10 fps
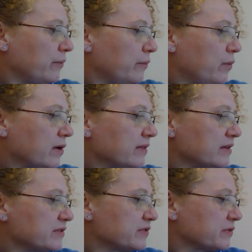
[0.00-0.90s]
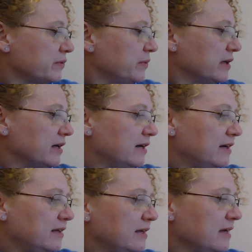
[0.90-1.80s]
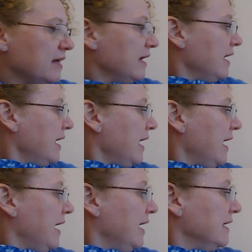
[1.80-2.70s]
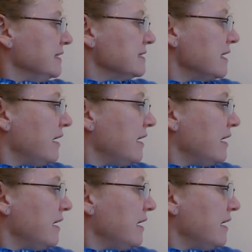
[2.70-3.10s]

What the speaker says: warn the squirrel. And